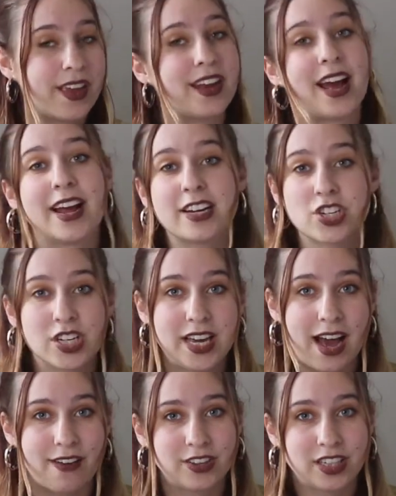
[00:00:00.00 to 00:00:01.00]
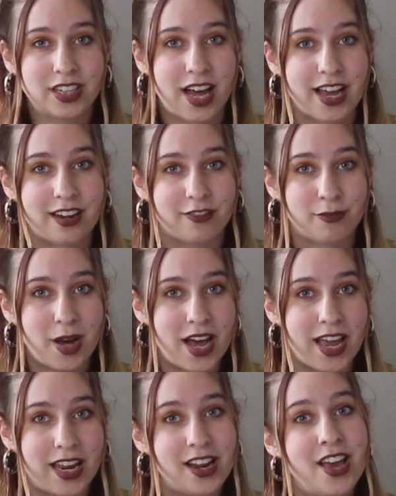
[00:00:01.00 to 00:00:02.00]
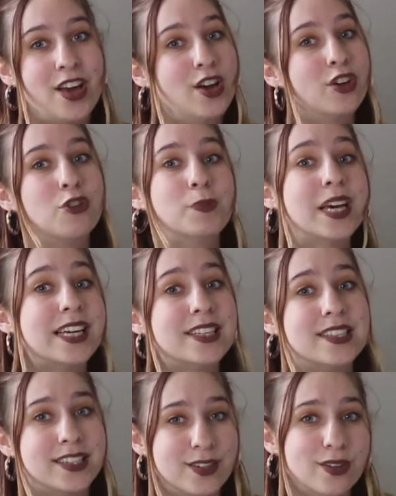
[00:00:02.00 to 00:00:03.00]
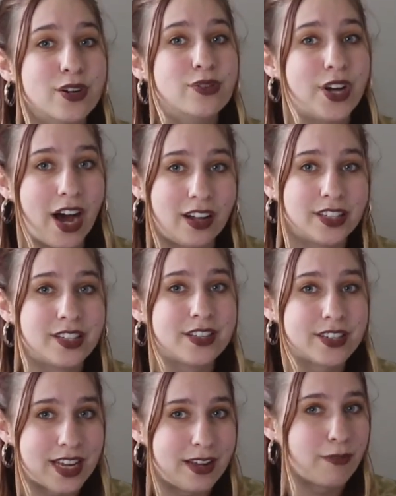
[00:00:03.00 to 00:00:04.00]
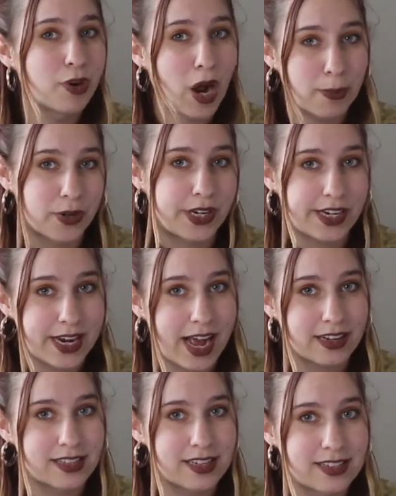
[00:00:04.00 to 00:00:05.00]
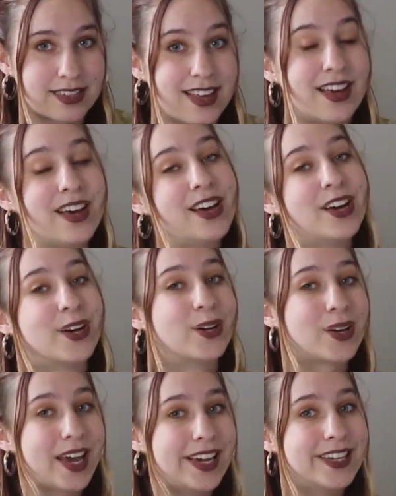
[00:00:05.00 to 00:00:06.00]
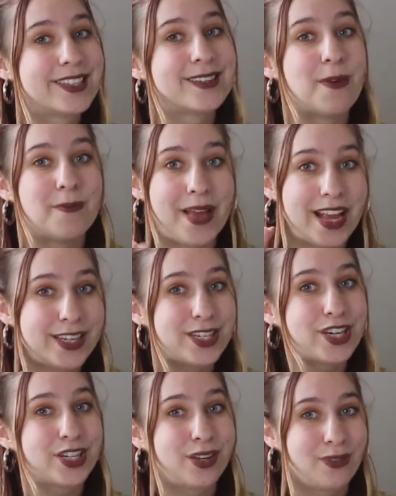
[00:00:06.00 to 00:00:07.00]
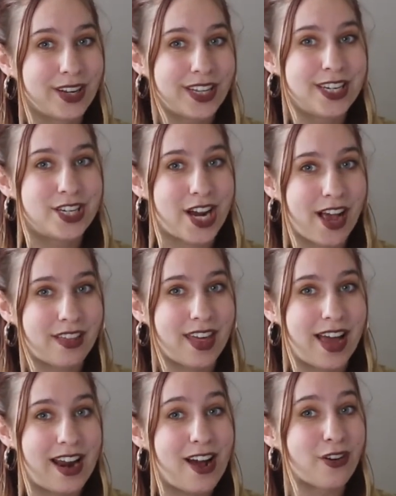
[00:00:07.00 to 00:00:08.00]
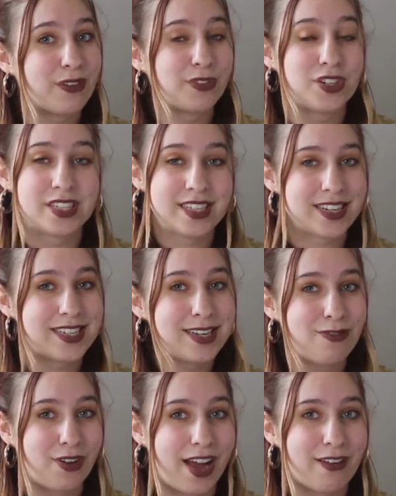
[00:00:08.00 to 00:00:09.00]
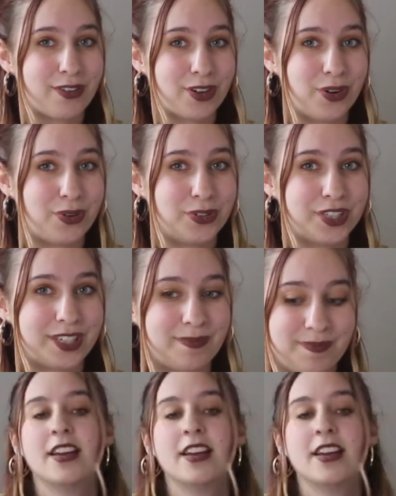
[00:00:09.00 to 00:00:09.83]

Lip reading: And I actually have a client of mine who pays $0 in property taxes. Okay, so make sure you really check that out if you're 65 or older.